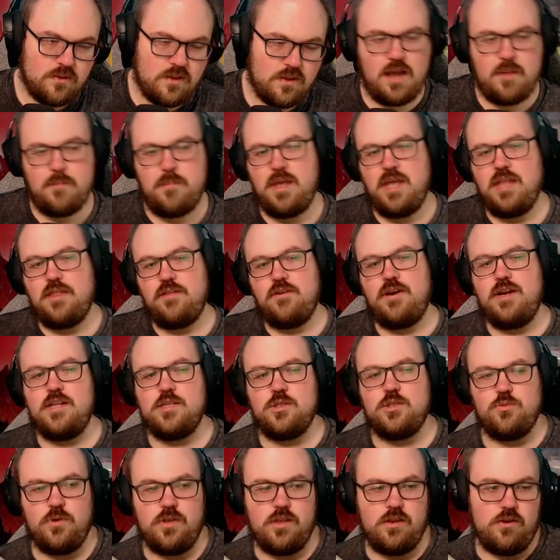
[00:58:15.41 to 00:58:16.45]
Ah, man, their
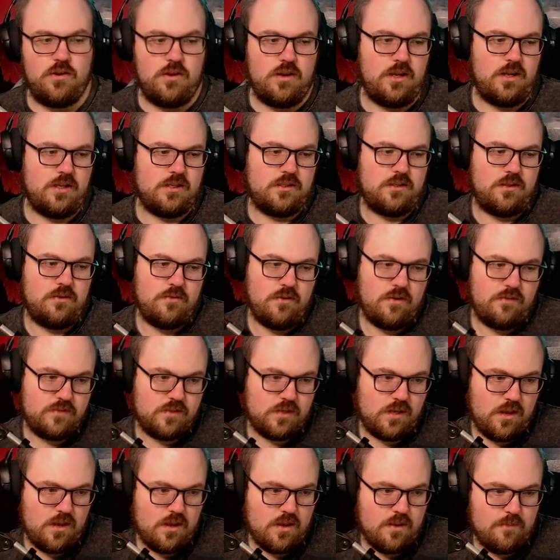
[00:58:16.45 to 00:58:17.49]
hand's really good against the Grief
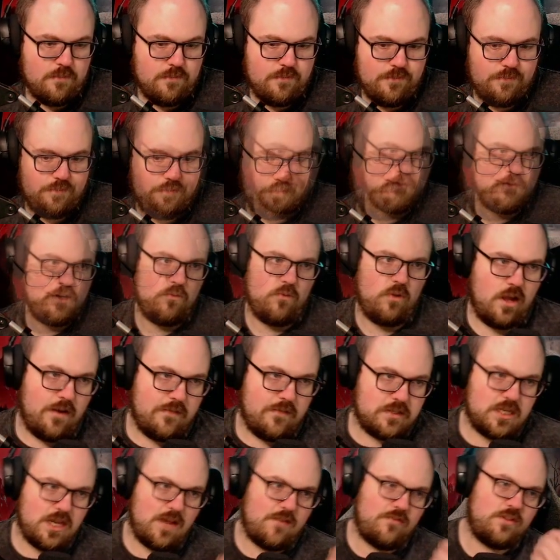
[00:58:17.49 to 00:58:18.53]
Scam. Well, I
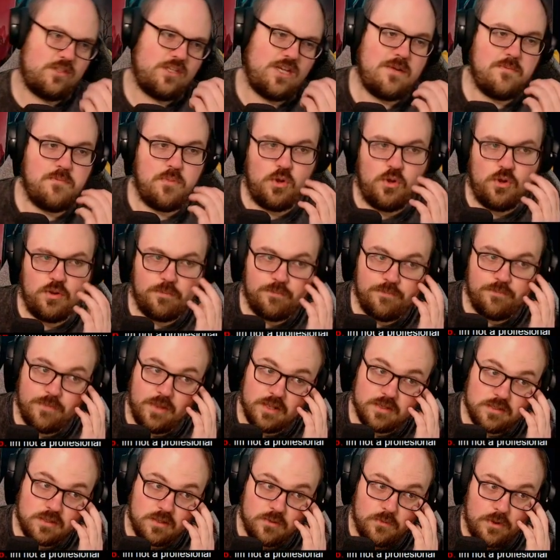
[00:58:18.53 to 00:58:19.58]
obviously have to take Bolt.
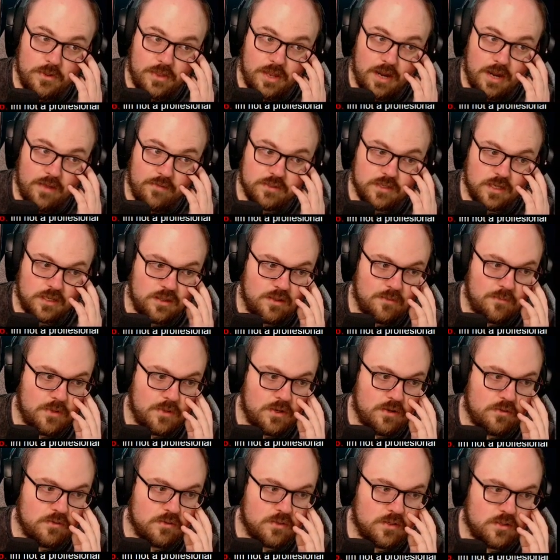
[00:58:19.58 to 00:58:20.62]
That's the one that I have to take the
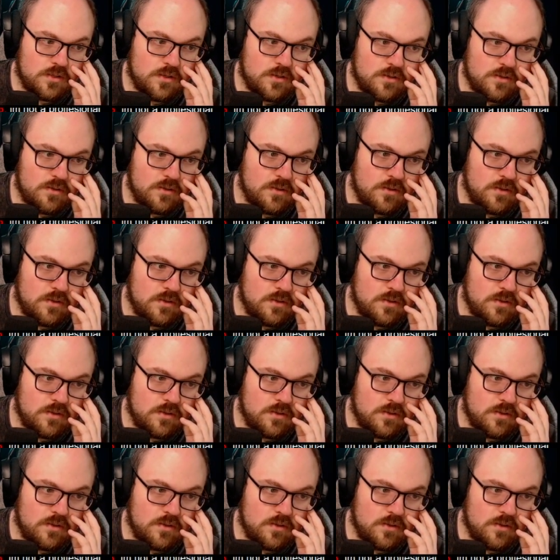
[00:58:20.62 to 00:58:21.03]
most.